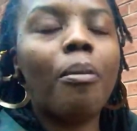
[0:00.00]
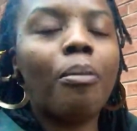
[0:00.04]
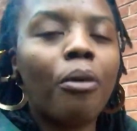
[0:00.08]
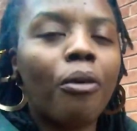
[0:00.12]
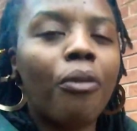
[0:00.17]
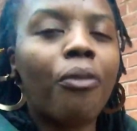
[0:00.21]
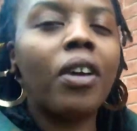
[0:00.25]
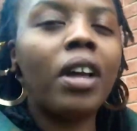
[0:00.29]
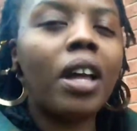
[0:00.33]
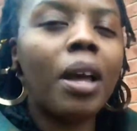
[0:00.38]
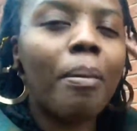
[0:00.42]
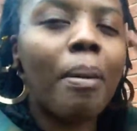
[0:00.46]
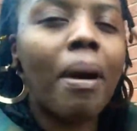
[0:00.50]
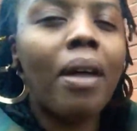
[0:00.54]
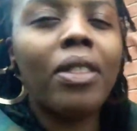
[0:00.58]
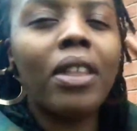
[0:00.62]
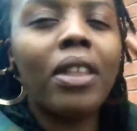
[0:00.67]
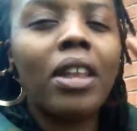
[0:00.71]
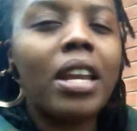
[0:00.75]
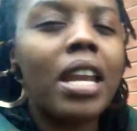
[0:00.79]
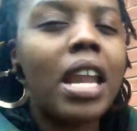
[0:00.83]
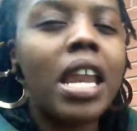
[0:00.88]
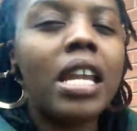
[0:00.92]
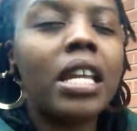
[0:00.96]
but think about
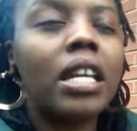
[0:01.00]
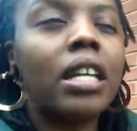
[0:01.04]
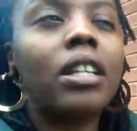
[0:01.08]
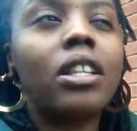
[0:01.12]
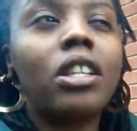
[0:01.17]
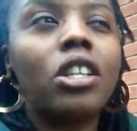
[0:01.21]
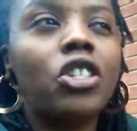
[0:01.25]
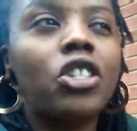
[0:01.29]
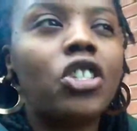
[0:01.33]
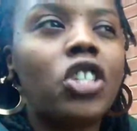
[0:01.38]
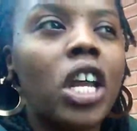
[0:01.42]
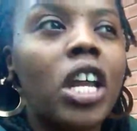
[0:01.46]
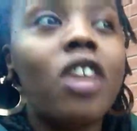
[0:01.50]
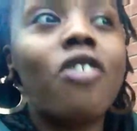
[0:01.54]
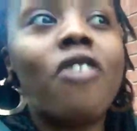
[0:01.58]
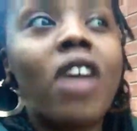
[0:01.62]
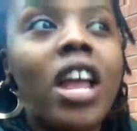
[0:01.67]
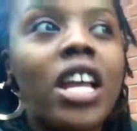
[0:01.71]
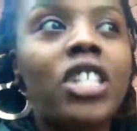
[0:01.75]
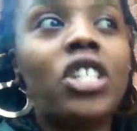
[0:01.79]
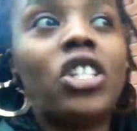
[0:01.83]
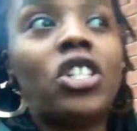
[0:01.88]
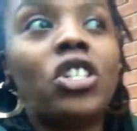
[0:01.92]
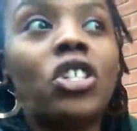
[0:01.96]
the
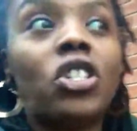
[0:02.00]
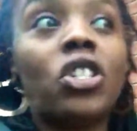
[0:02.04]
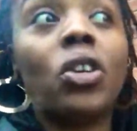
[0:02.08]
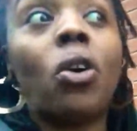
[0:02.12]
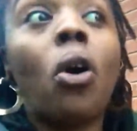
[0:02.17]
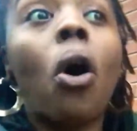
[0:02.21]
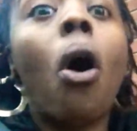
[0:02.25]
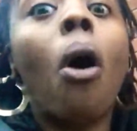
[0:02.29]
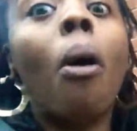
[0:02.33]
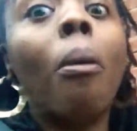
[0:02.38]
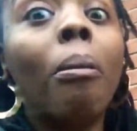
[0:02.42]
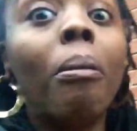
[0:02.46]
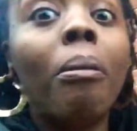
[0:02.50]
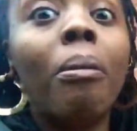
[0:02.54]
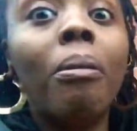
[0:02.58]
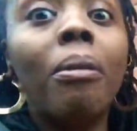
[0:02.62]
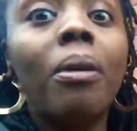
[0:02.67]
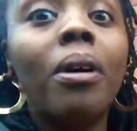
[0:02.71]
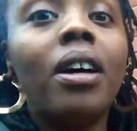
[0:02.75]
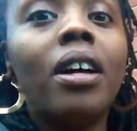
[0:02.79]
generations to come.